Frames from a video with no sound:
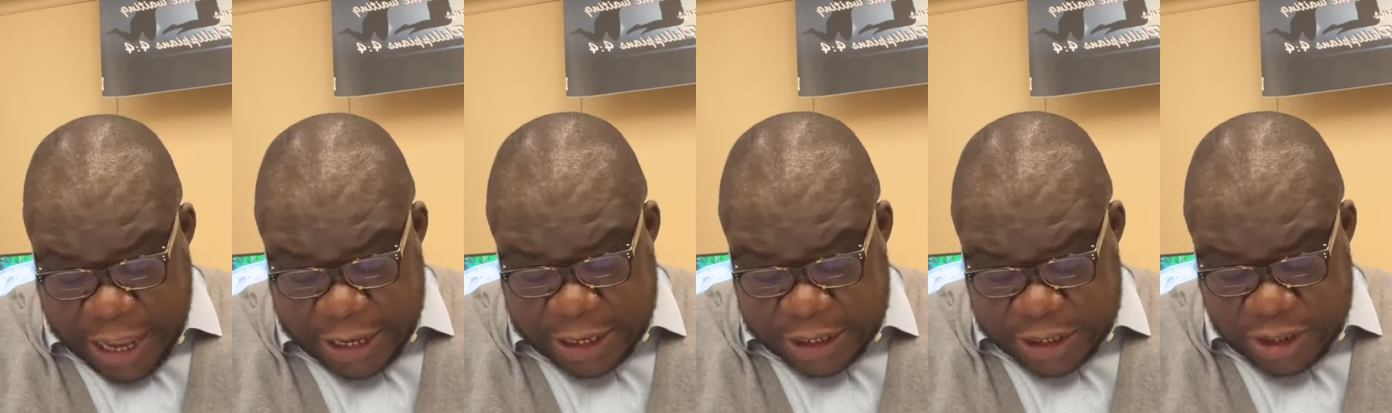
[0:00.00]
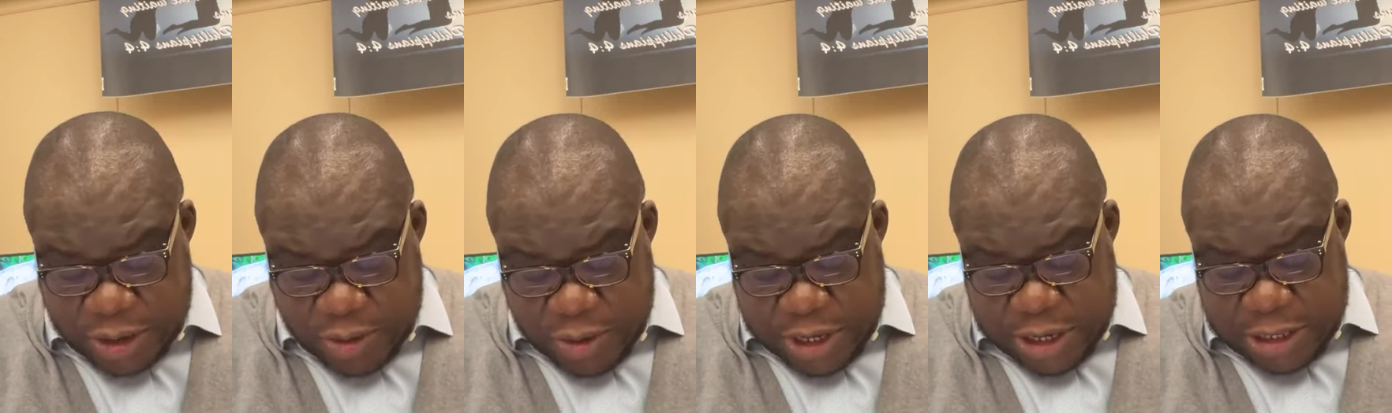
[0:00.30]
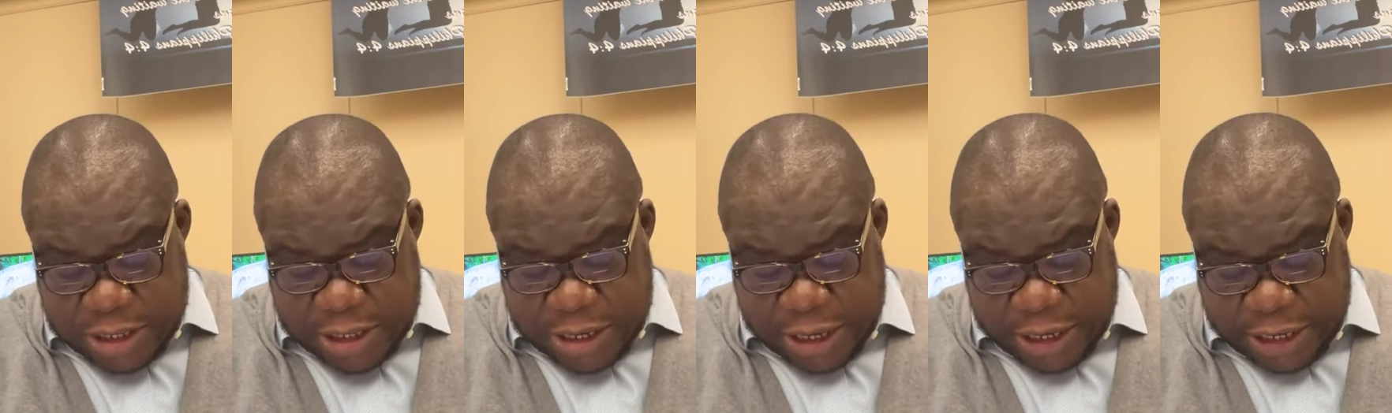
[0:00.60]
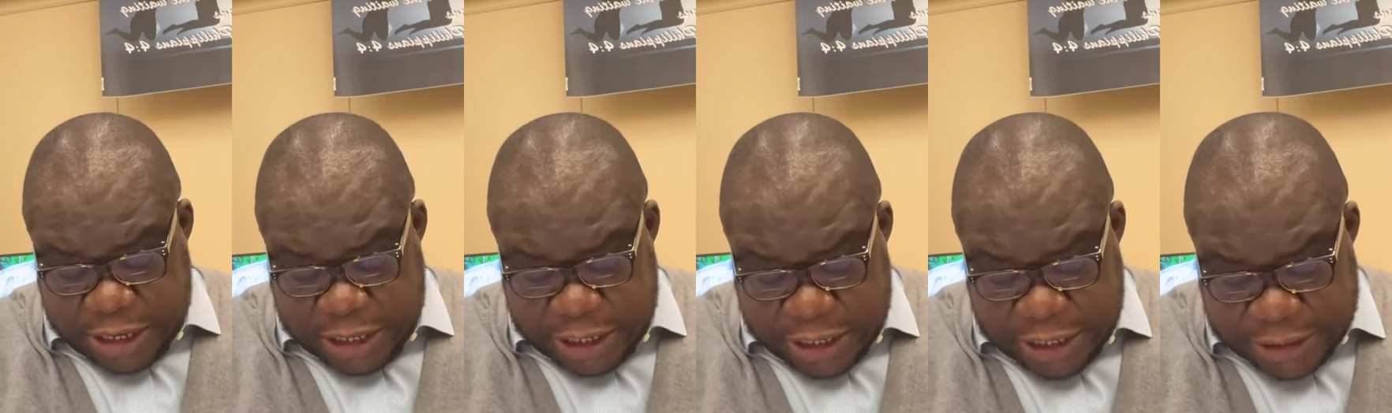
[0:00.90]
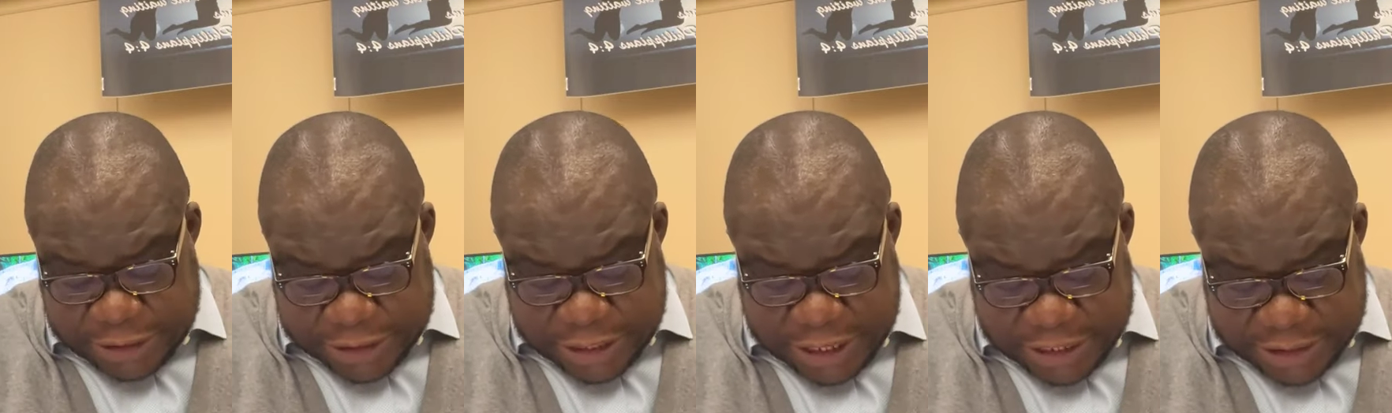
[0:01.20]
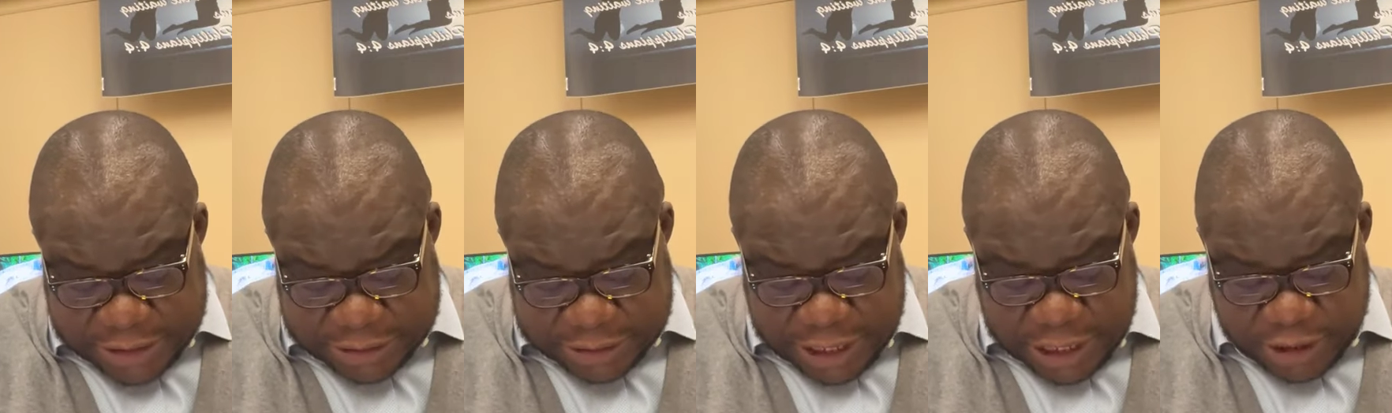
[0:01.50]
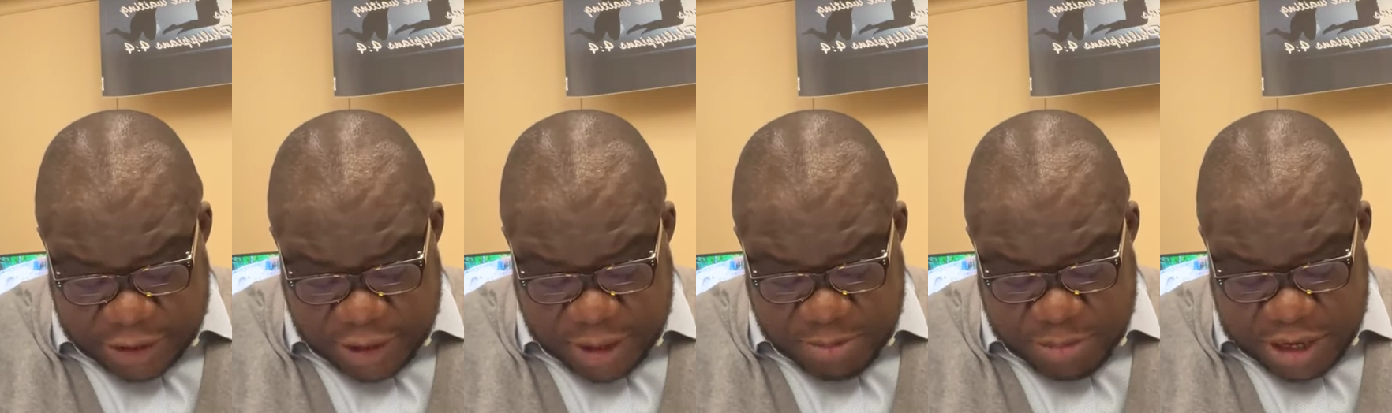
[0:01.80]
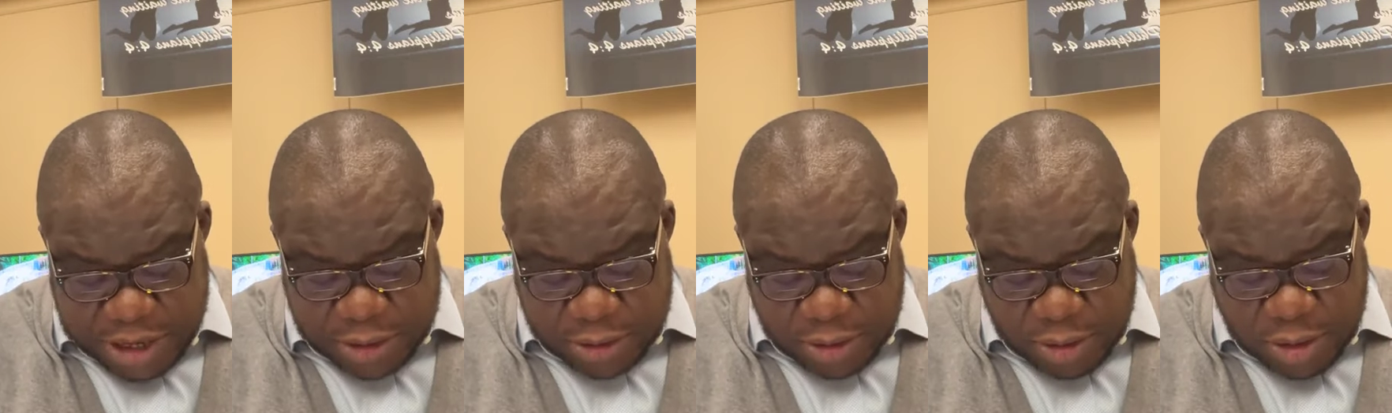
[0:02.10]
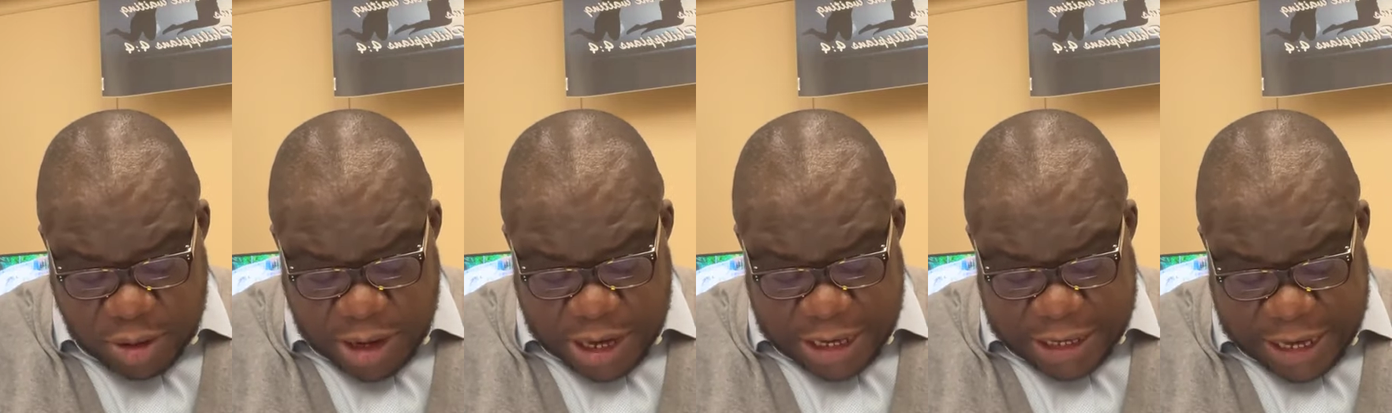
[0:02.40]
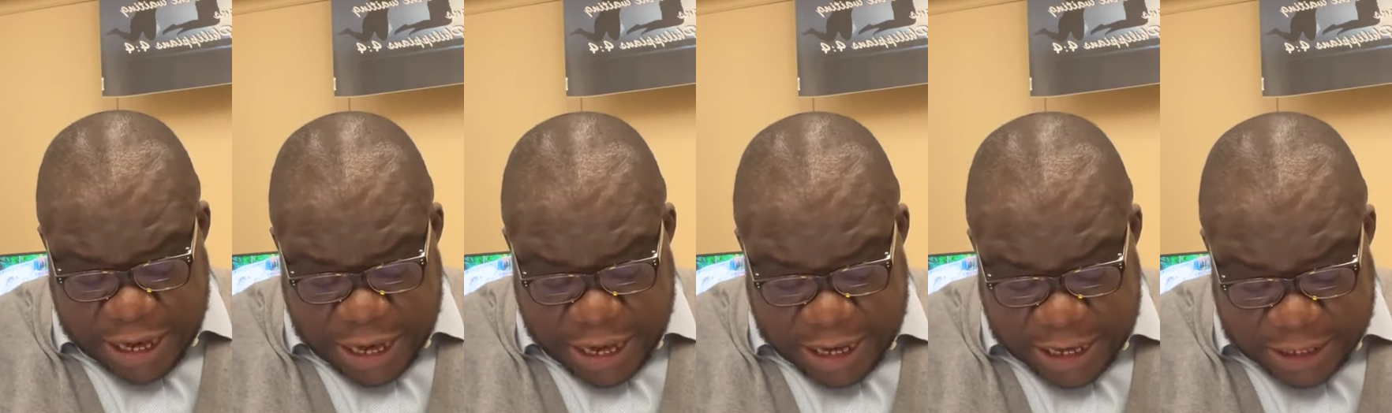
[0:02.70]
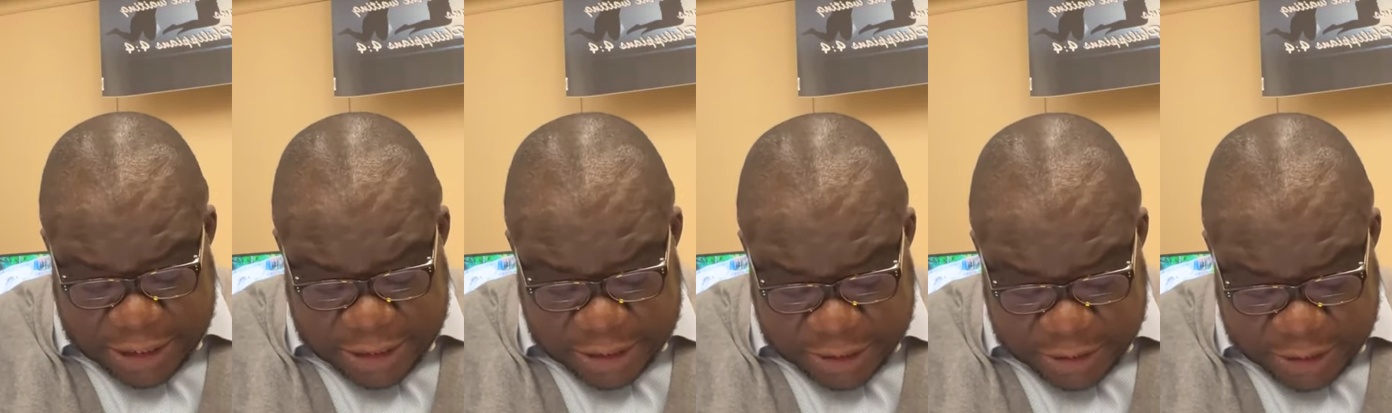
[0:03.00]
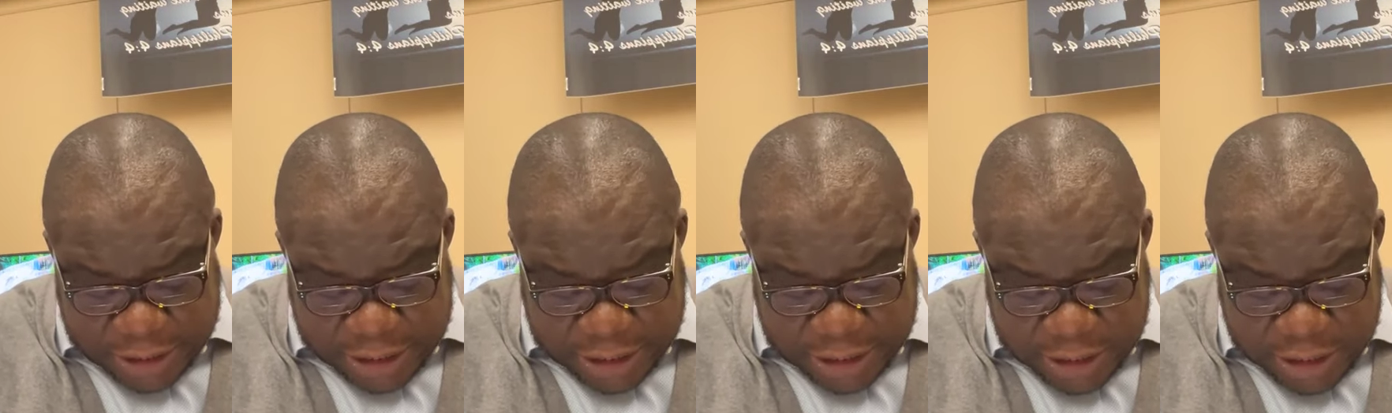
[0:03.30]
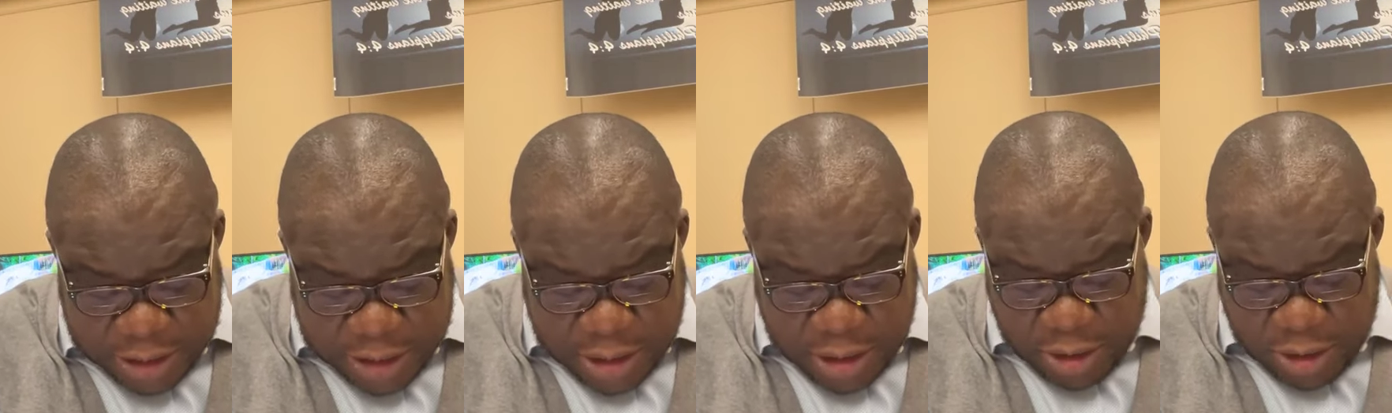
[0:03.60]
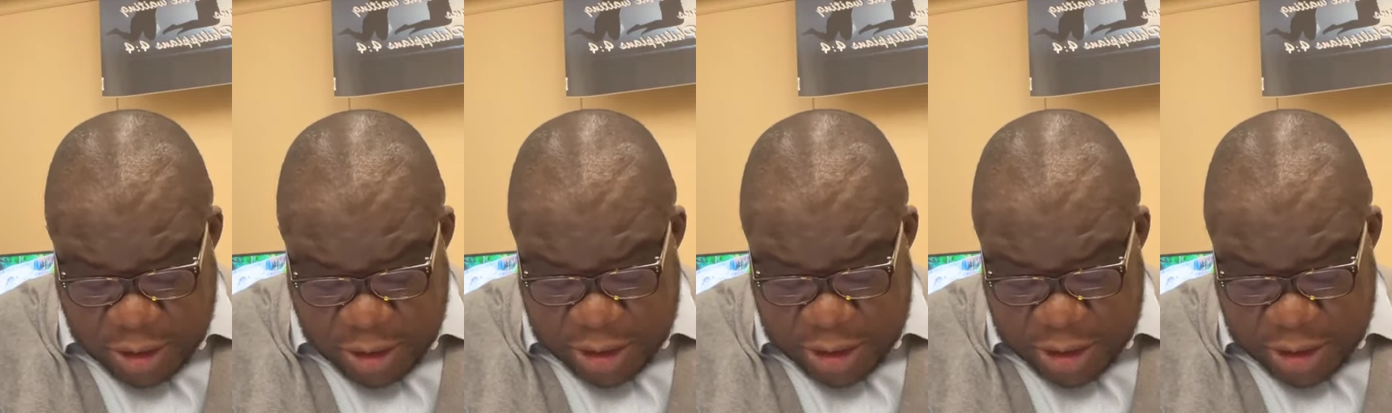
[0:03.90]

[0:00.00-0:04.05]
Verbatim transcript: arguing, a heated disagreement, or an angry